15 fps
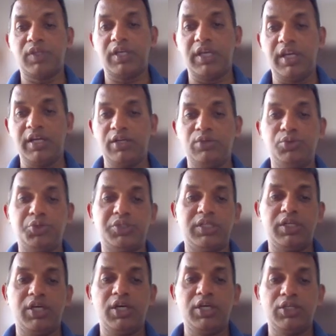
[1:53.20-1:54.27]
end
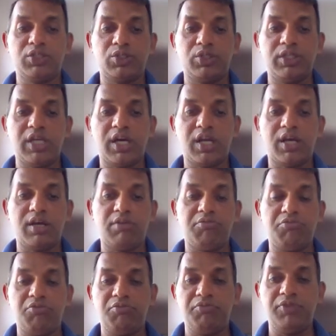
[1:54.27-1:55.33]
user. So there
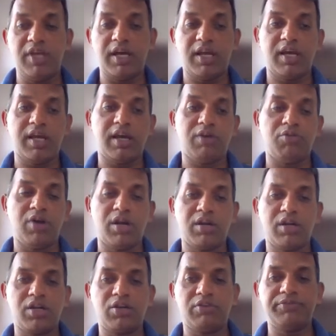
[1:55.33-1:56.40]
are have
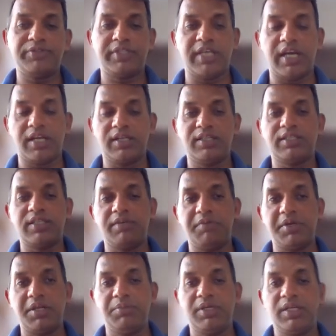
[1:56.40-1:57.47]
hundred of channels
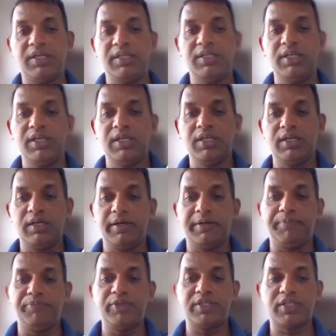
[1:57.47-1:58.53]
available in
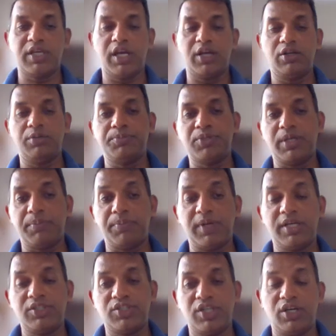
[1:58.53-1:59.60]
this kind of
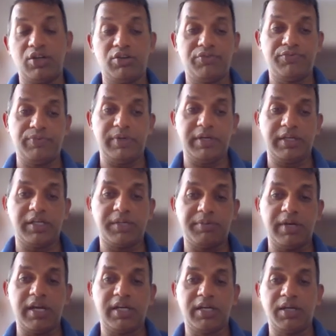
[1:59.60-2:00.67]
supply chain of
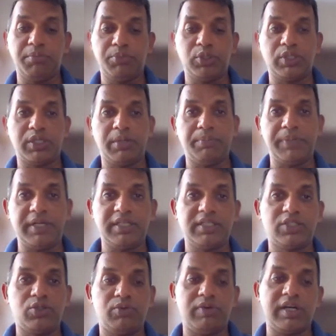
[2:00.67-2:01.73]
agri input companies.
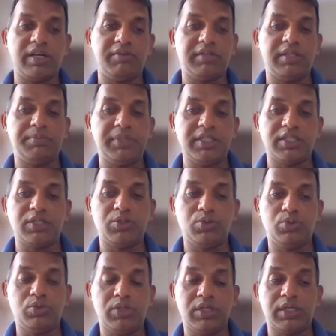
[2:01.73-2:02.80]
So whatever the person
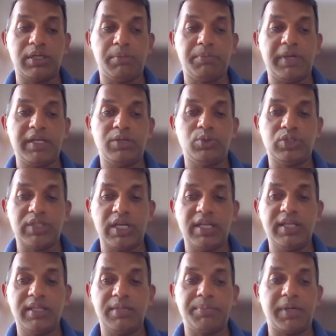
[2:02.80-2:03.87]
who company who's
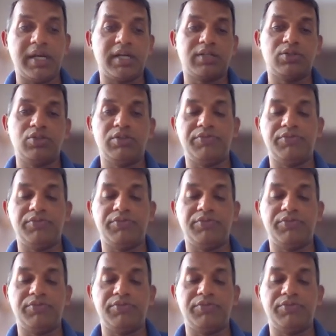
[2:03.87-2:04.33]
selling the product to the